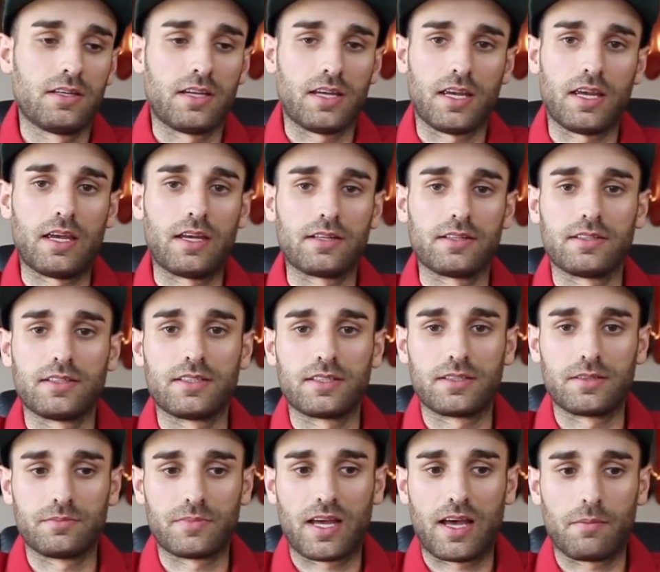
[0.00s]
And
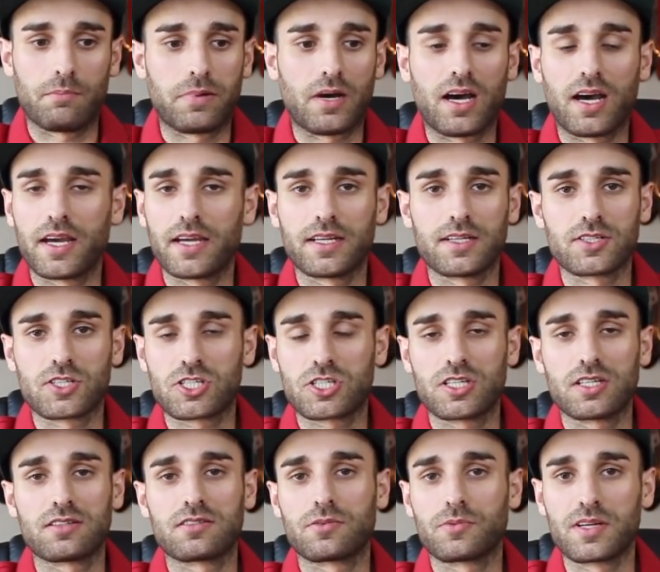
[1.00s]
I'm not buying
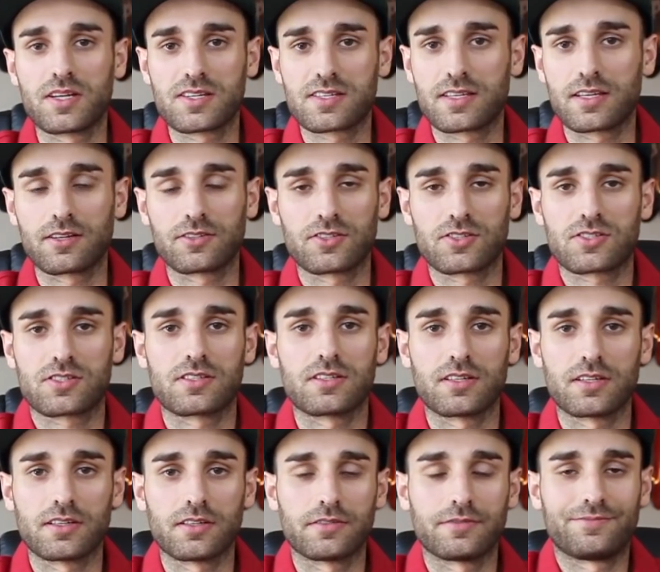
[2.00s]
shit to resell, just, you
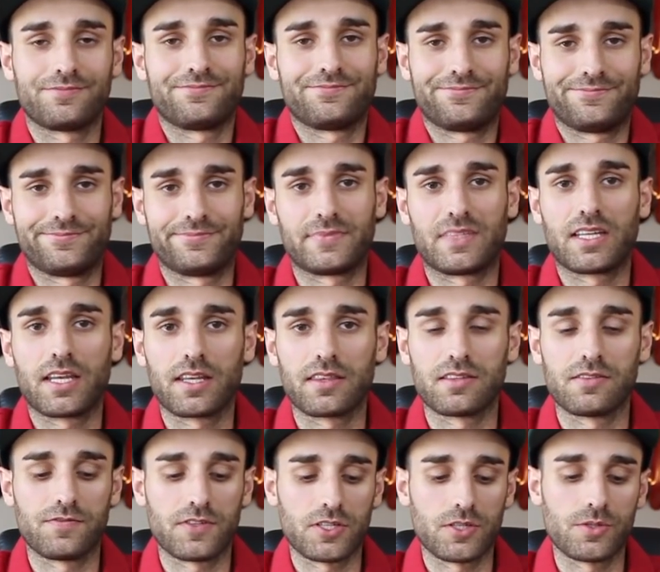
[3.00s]
know, get
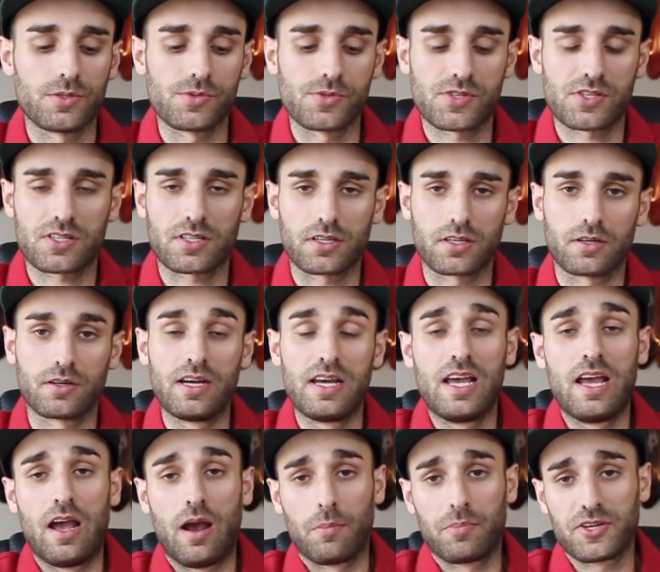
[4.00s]
the views. So
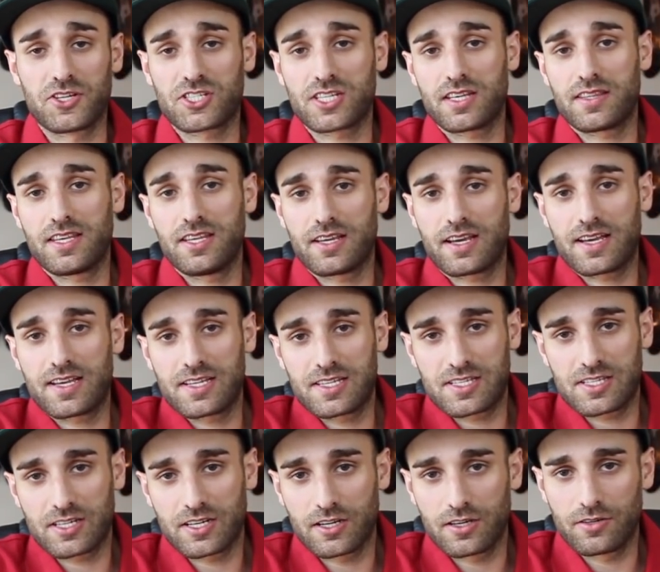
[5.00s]
appreciate that you
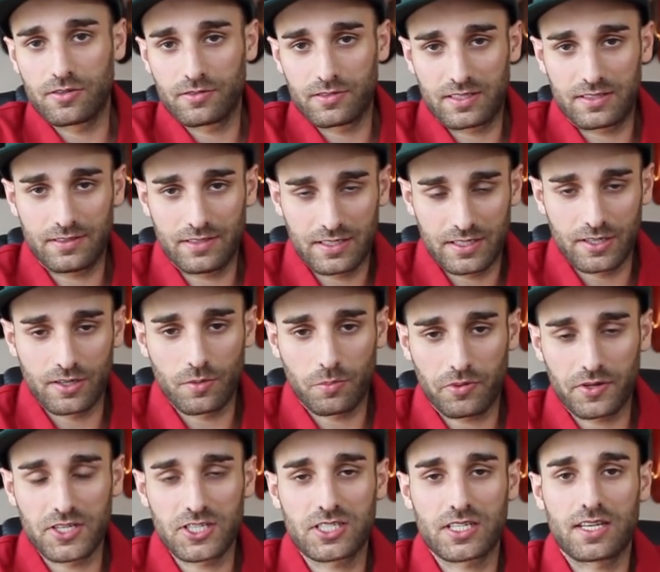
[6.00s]
guys, you know,
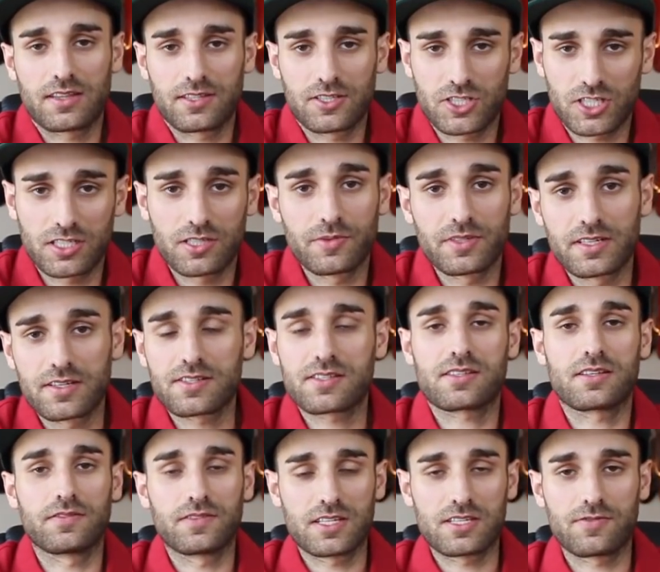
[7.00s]
appreciate the
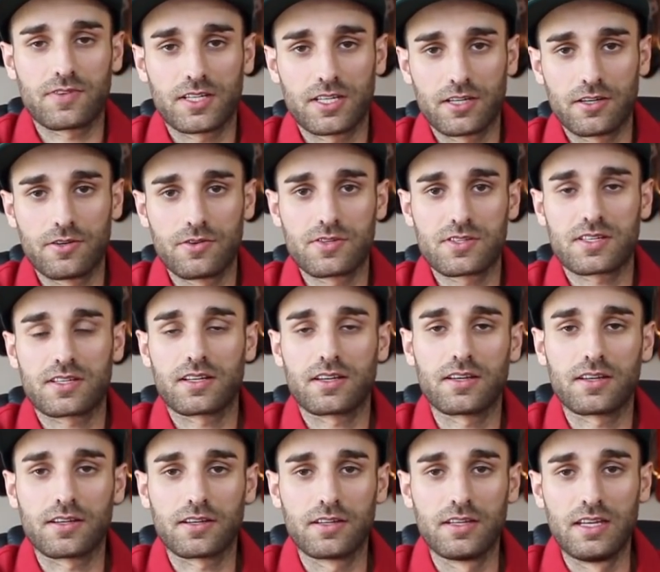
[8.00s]
genuineness of these videos. And
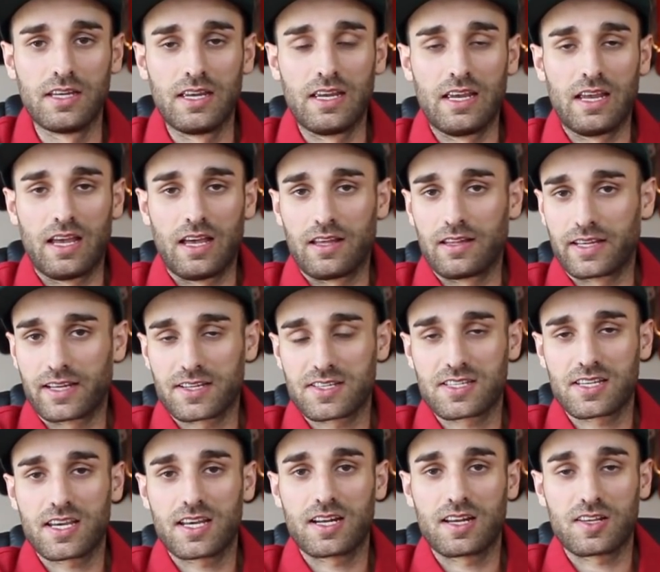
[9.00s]
like I
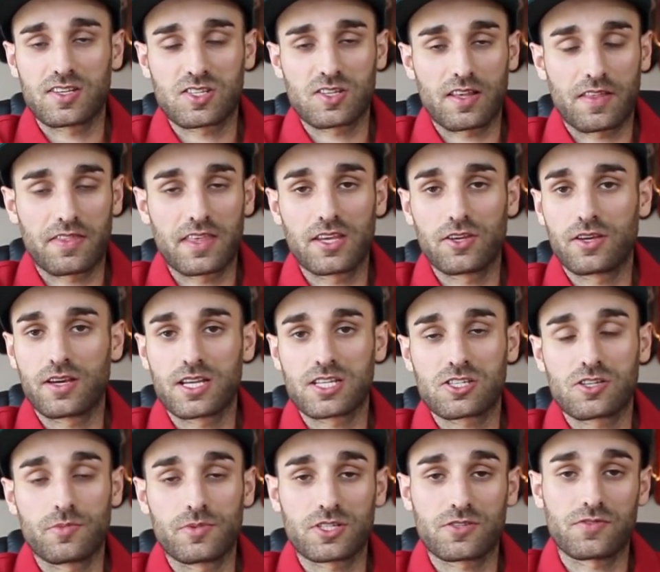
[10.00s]
said, thank you guys
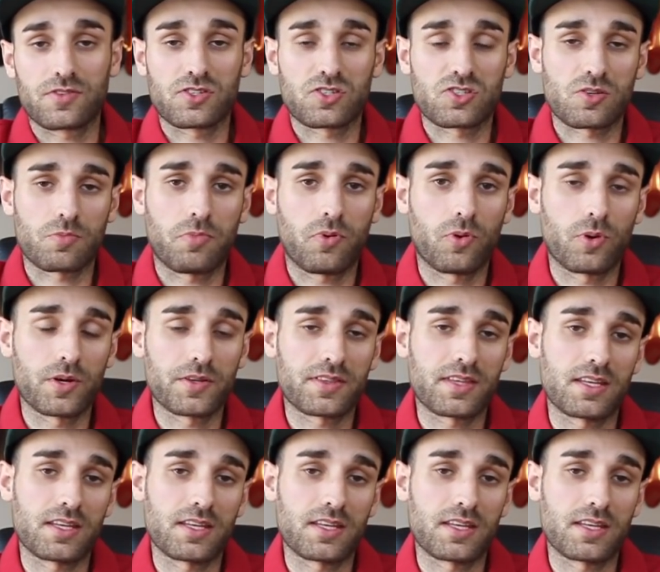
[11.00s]
so much for the support.